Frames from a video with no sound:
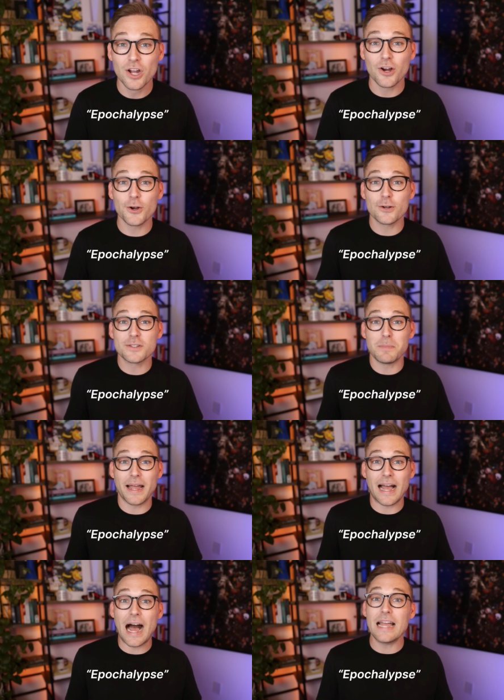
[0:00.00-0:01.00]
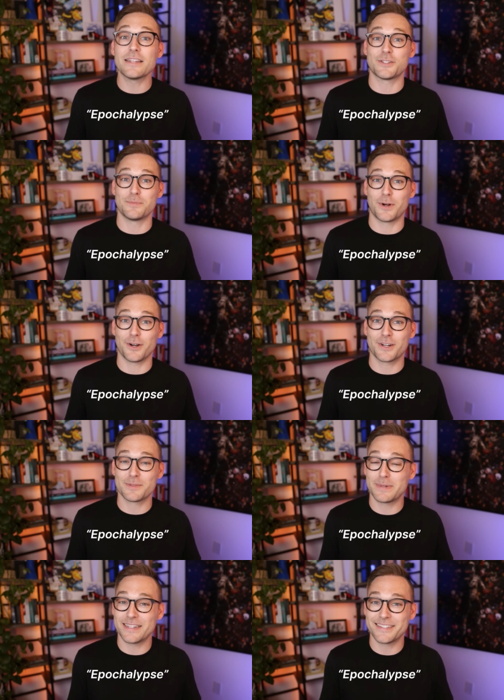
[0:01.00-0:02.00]
earns my highest marks
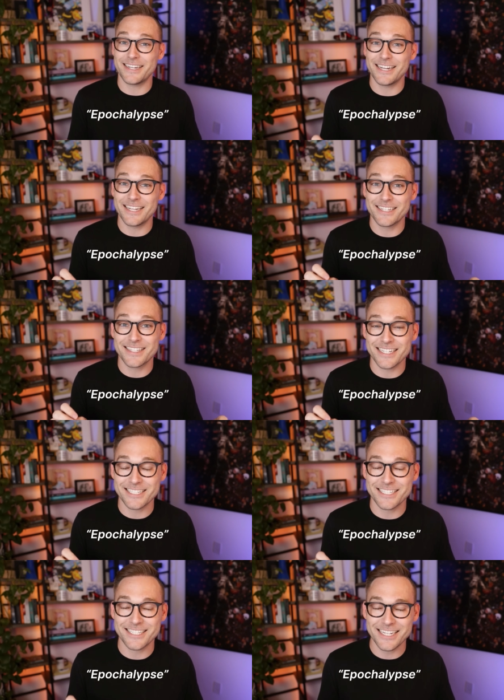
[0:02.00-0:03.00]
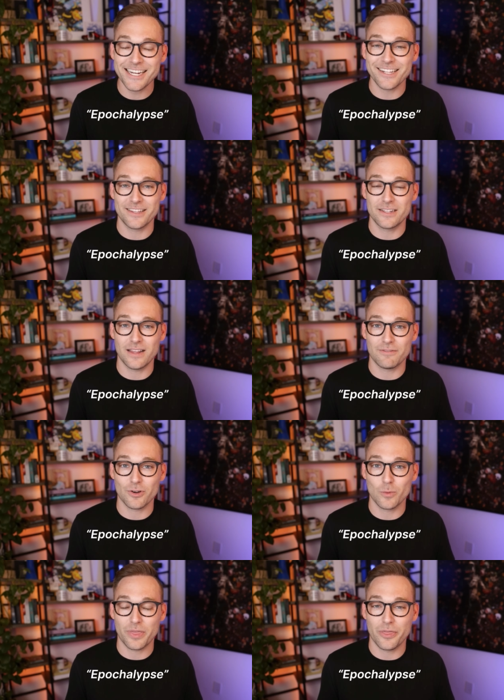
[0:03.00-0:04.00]
because it is exceedingly
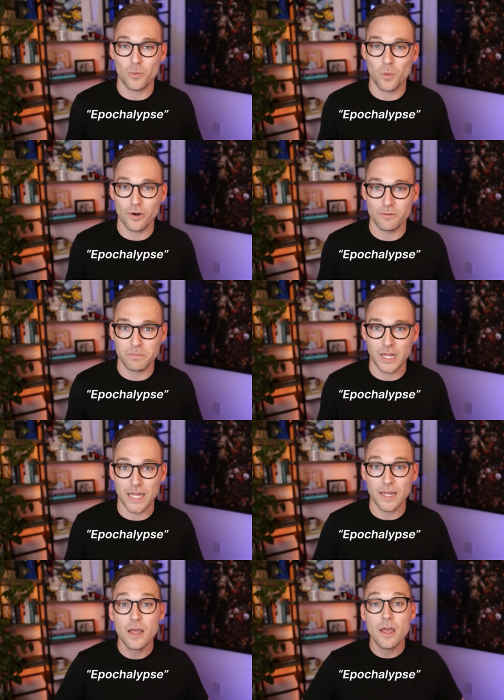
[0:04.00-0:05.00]
clever with the wordplay.